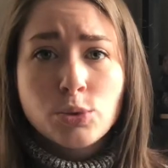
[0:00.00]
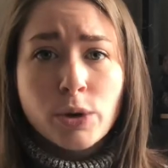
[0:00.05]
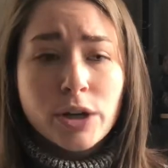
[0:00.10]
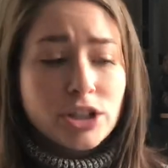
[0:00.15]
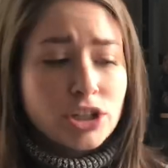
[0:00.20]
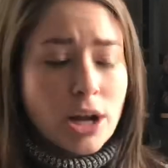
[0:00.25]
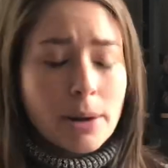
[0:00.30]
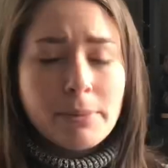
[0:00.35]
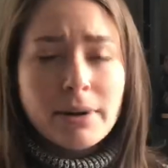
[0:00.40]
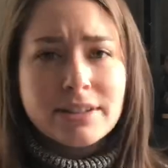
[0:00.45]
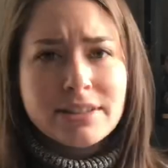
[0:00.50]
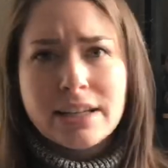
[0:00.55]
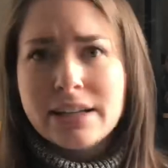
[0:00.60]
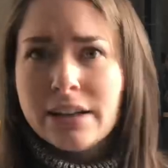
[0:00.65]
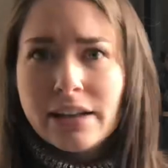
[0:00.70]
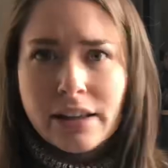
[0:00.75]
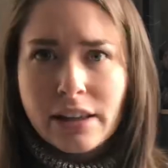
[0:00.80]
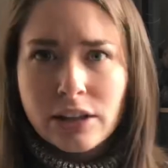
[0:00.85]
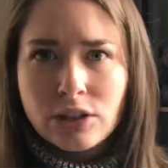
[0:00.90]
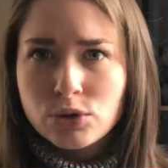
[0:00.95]
which I'm not saying
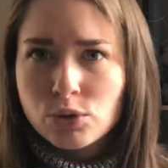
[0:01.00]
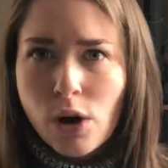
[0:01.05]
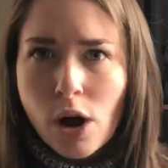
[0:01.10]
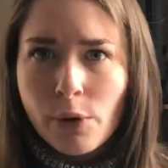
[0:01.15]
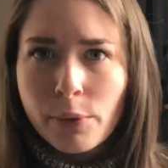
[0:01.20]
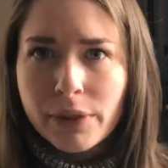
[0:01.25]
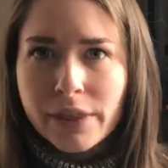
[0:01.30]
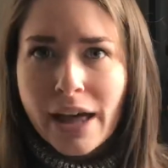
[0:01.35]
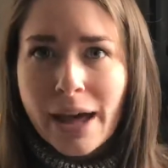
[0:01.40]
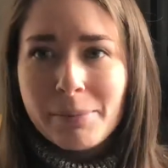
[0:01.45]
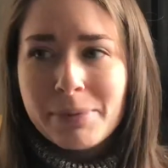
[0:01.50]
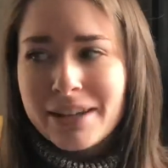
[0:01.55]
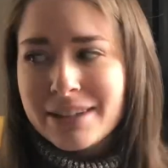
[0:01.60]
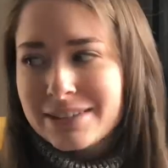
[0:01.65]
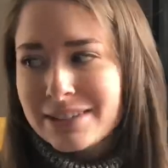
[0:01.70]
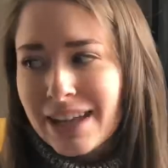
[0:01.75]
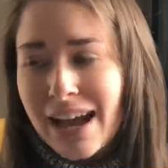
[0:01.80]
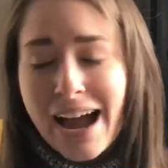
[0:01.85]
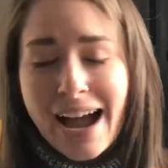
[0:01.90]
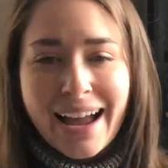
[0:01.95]
anything's wrong with that
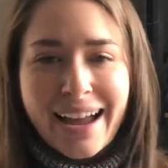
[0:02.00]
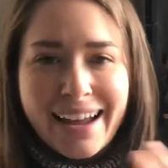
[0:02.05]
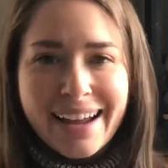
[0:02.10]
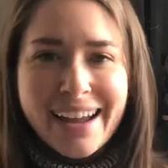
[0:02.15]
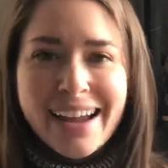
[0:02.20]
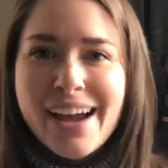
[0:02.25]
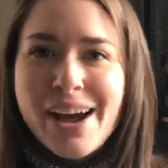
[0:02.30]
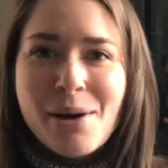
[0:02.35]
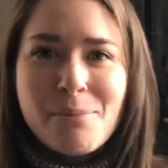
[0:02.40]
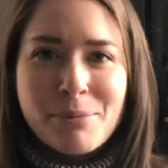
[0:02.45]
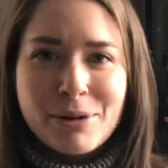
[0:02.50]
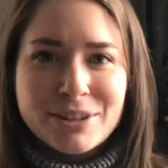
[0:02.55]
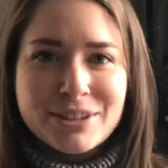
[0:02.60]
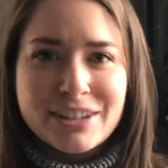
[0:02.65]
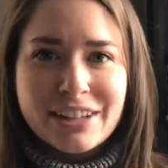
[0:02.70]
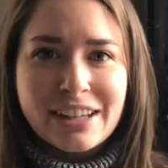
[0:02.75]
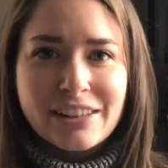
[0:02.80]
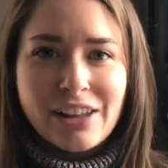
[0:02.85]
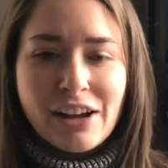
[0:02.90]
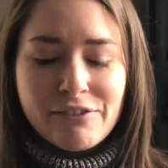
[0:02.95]
because I
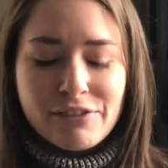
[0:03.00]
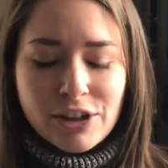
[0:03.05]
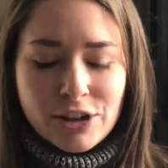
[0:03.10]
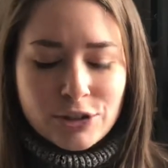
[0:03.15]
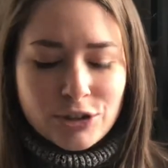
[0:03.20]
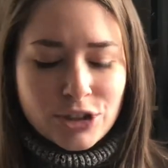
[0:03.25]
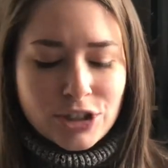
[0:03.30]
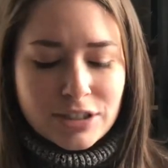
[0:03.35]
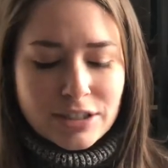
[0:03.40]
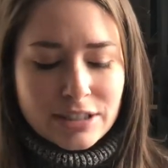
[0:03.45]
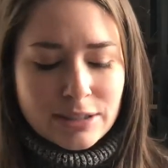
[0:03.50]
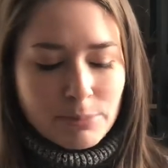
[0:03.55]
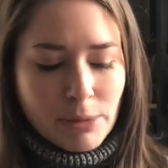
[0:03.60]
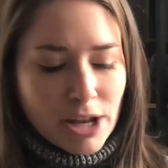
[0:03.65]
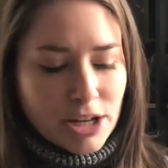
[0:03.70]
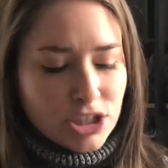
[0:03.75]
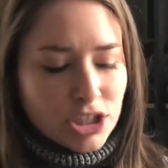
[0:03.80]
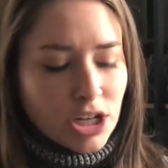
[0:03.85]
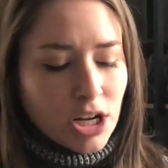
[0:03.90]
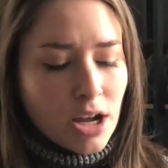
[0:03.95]
personally love those just as
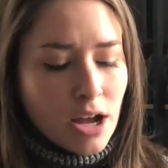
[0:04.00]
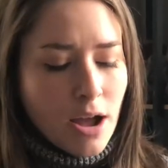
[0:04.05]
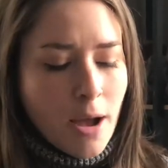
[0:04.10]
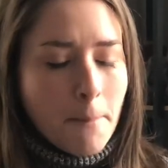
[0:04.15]
much.